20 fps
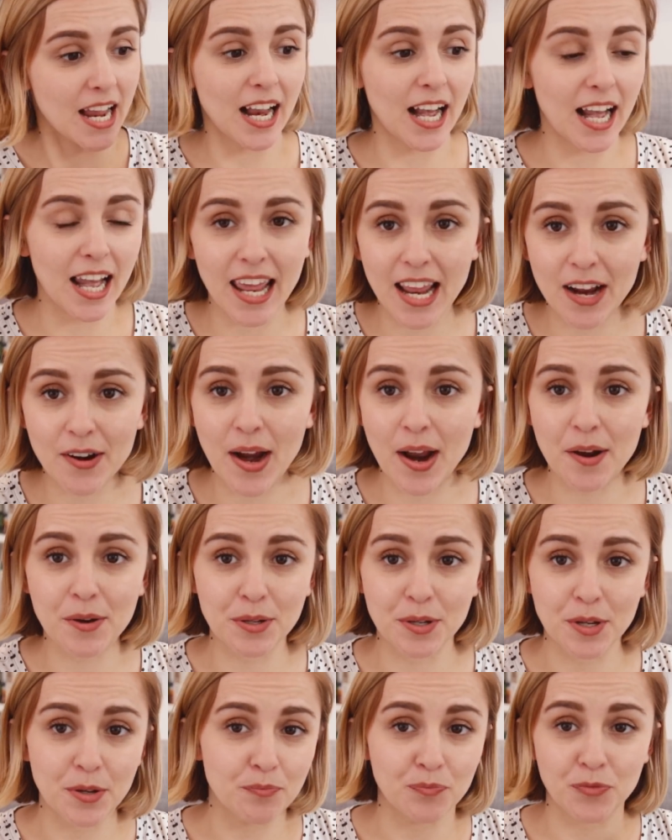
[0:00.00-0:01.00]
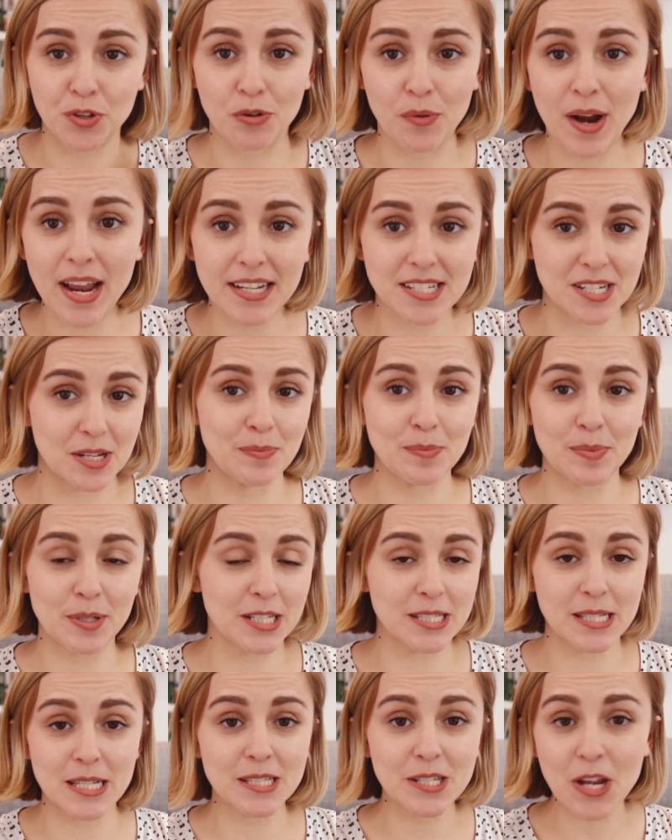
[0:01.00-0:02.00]
clear out your rectum
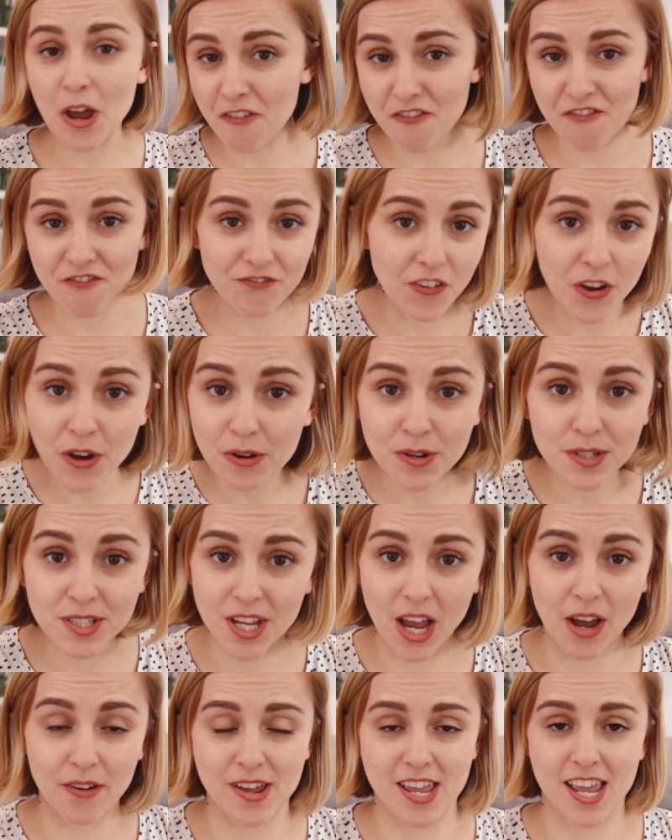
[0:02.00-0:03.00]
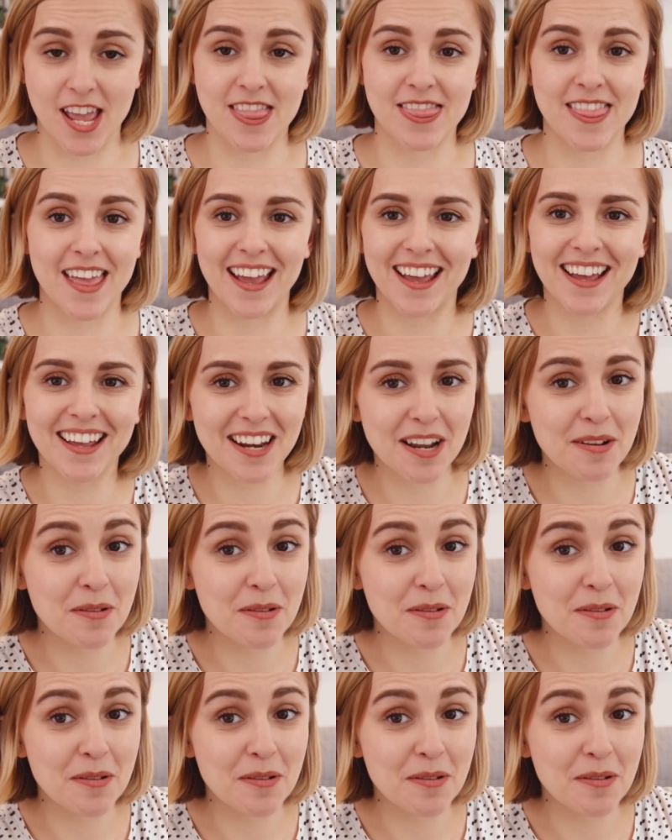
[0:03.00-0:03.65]
because there's no food going in there.